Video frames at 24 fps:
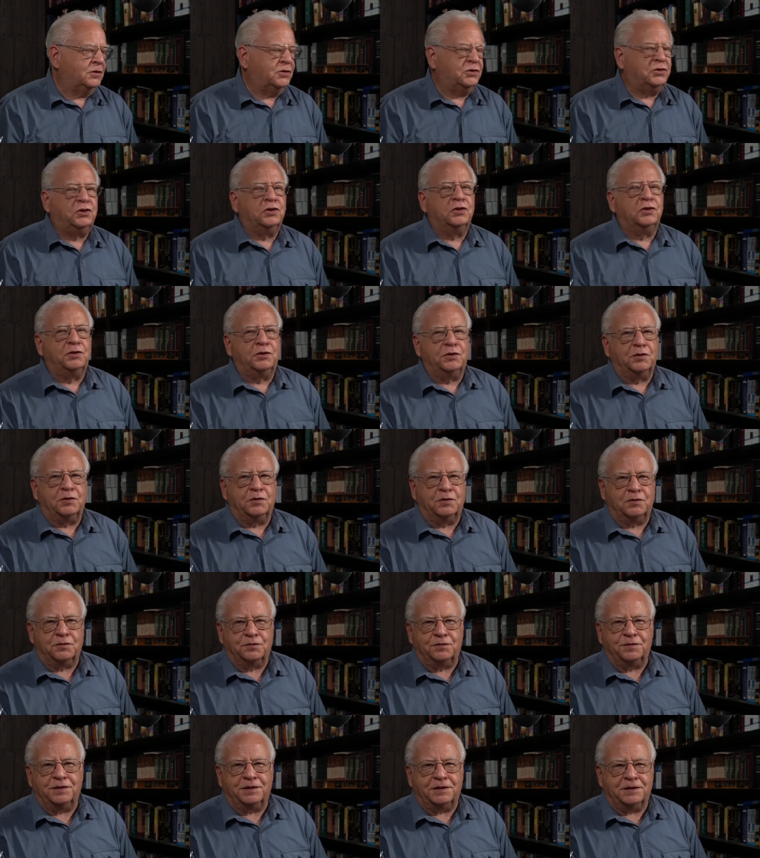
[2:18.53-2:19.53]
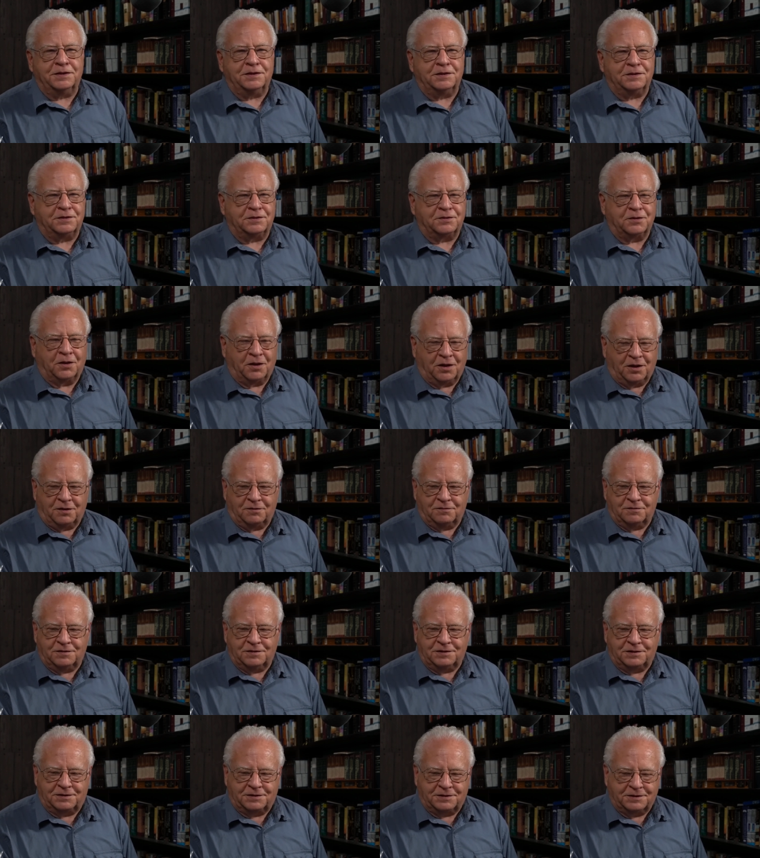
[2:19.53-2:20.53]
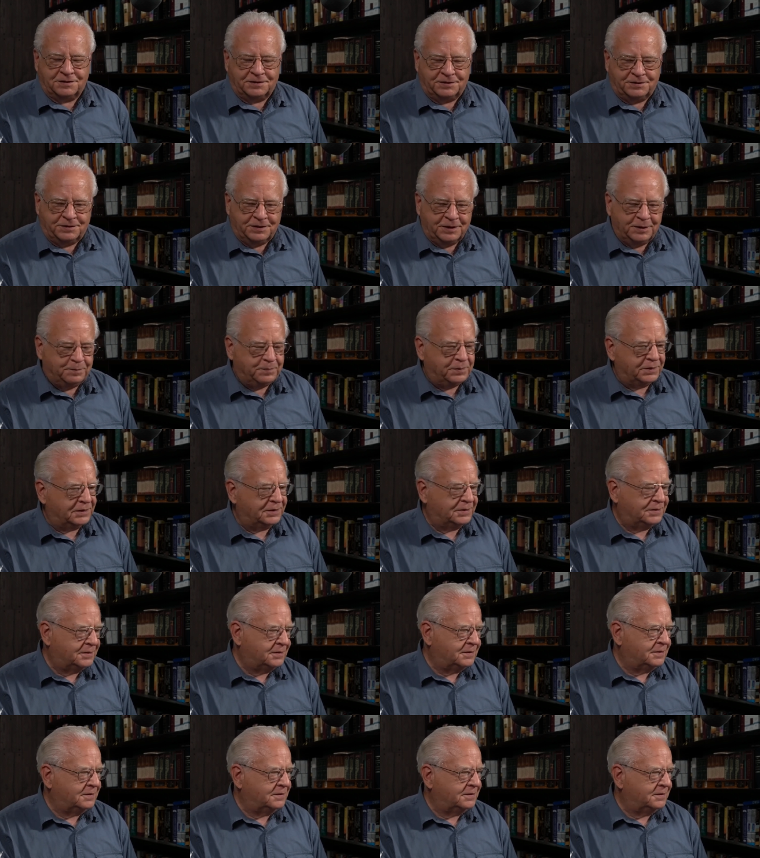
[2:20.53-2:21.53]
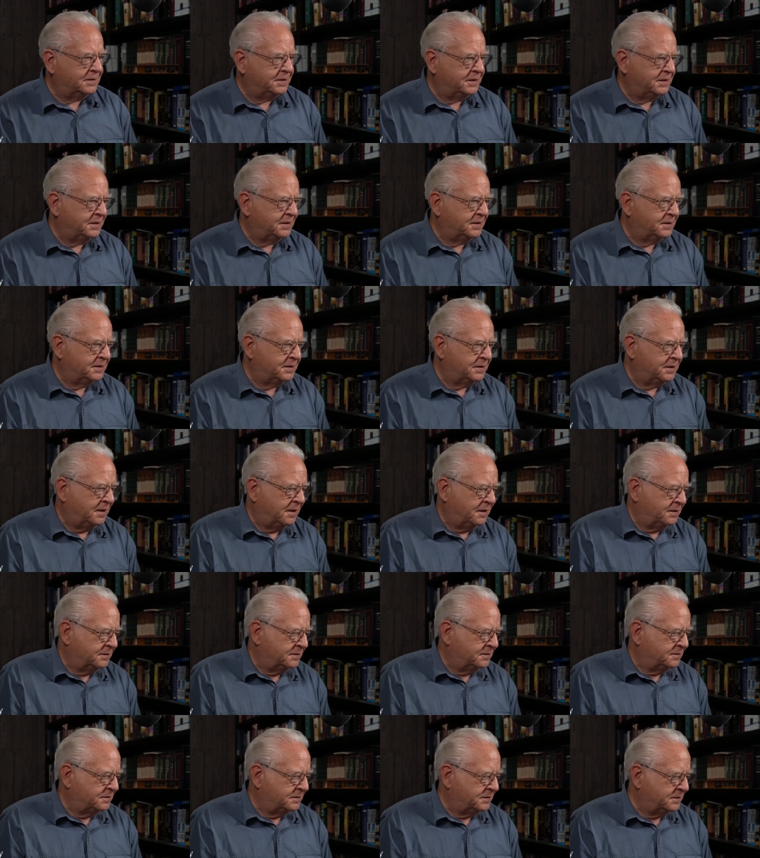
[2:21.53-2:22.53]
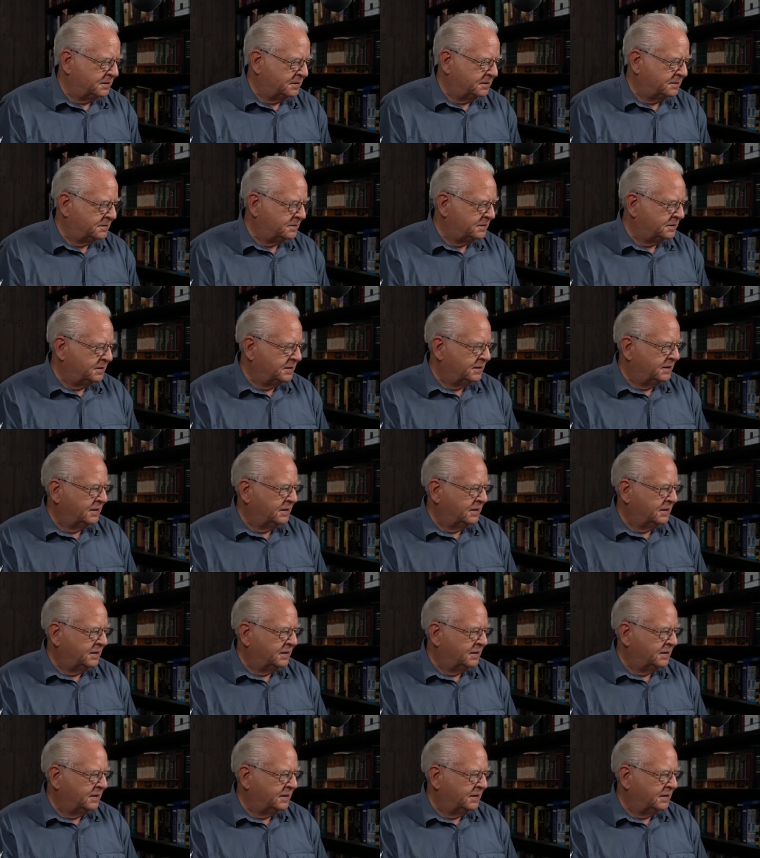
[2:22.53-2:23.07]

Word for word: doo doo is always the deepest on those years.